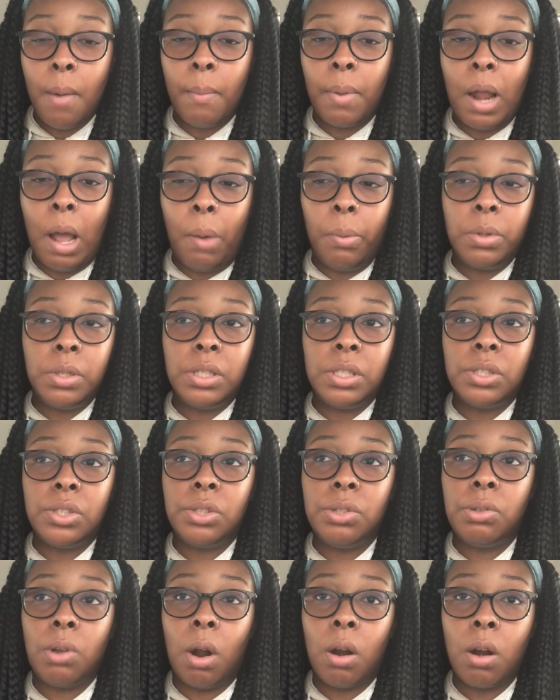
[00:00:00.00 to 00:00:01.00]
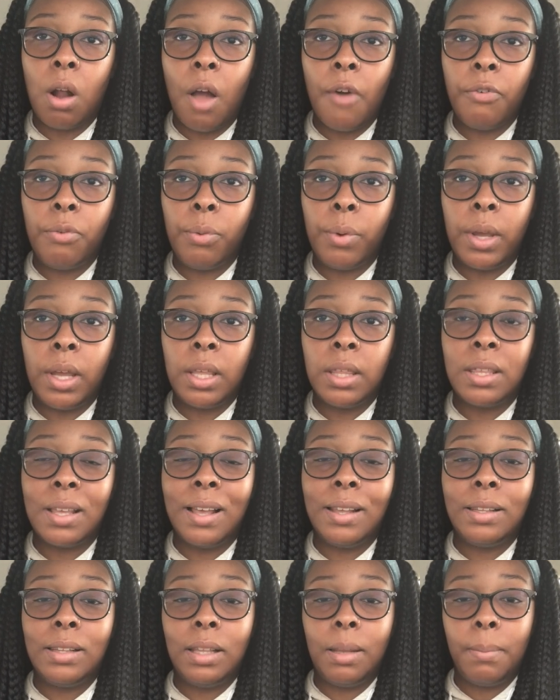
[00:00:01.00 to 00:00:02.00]
But I would just start off with
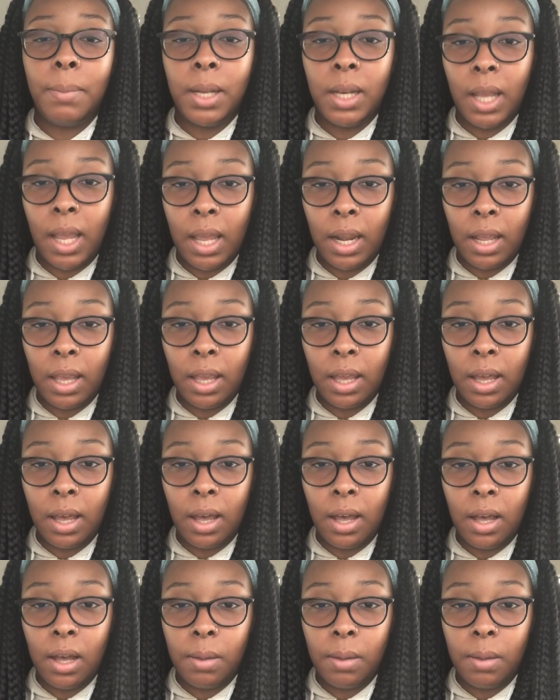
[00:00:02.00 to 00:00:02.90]
eliminating